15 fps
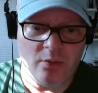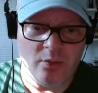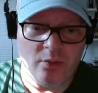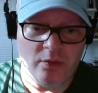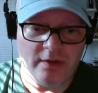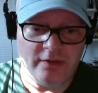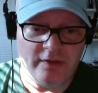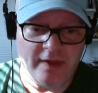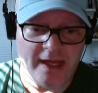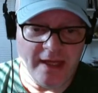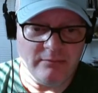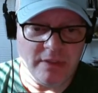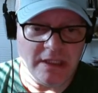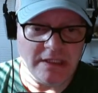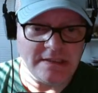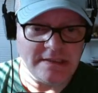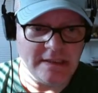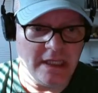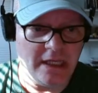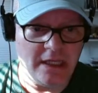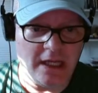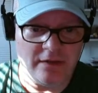With that being
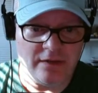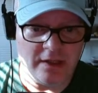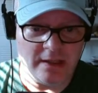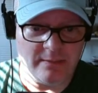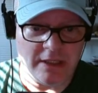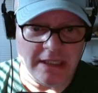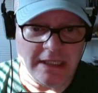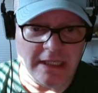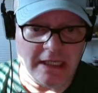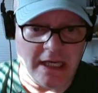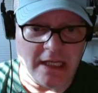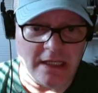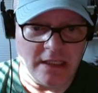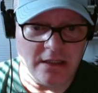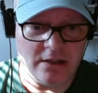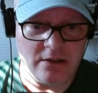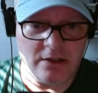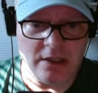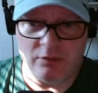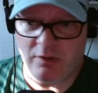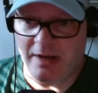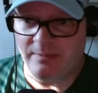said, I think I'm going to get out of here
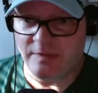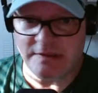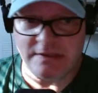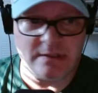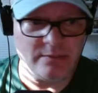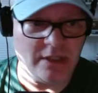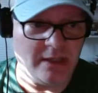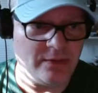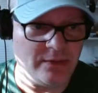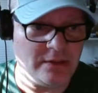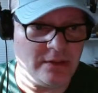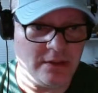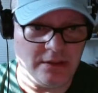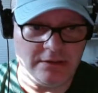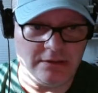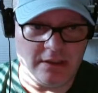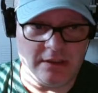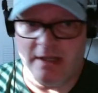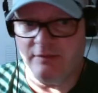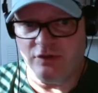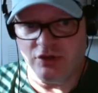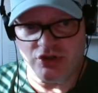and wrap this up. Keep it a little
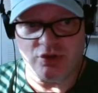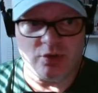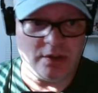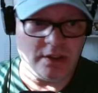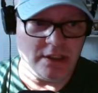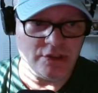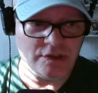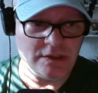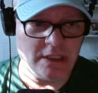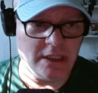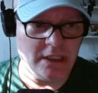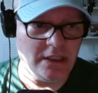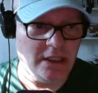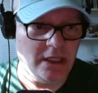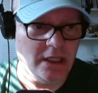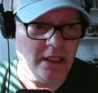on the short-ish side.